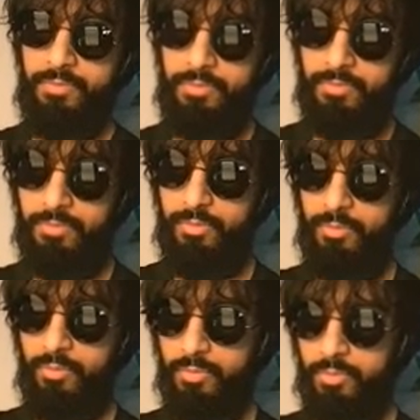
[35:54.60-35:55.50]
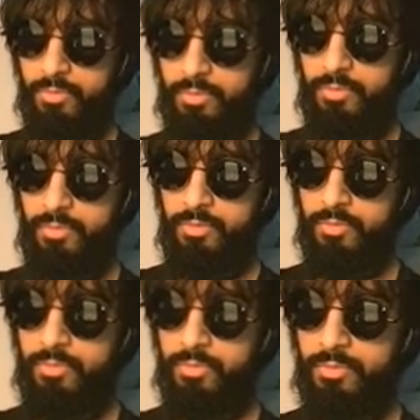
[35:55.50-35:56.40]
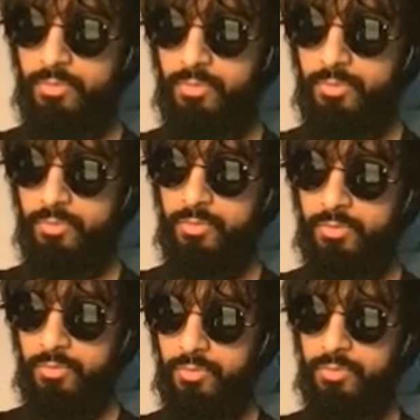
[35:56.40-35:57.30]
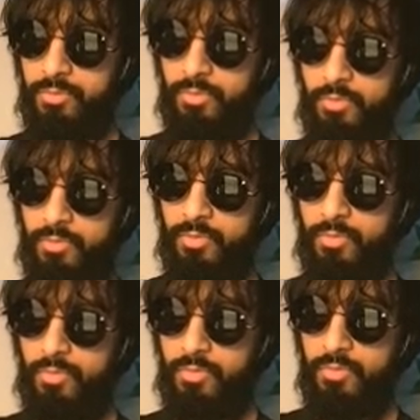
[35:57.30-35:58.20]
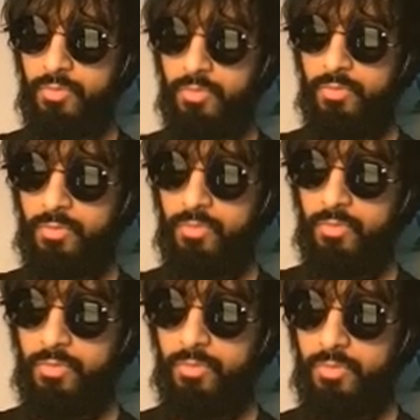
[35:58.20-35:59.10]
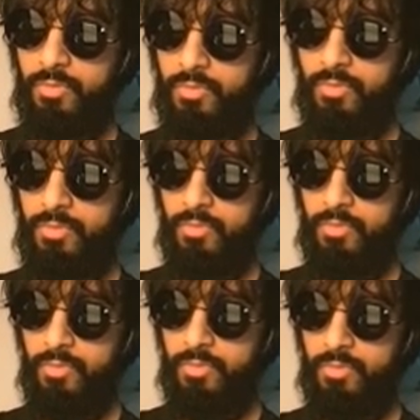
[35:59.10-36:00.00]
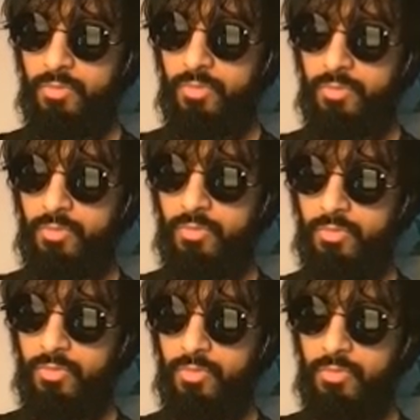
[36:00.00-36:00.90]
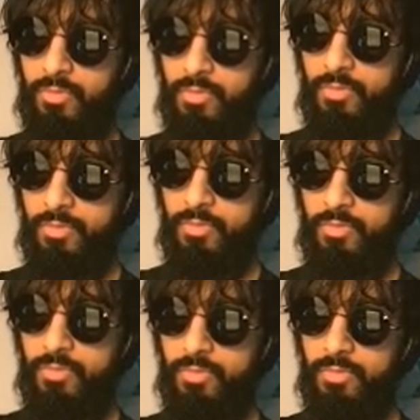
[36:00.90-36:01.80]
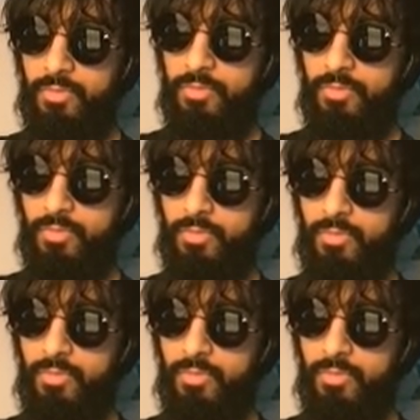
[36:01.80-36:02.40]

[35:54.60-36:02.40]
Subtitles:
(silent)